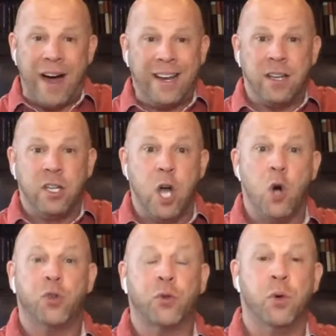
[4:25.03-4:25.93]
didn't
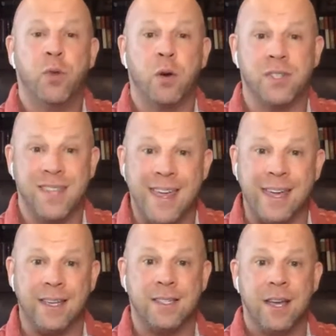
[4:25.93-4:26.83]
go through those
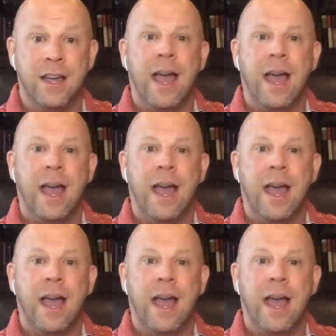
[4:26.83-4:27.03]
things,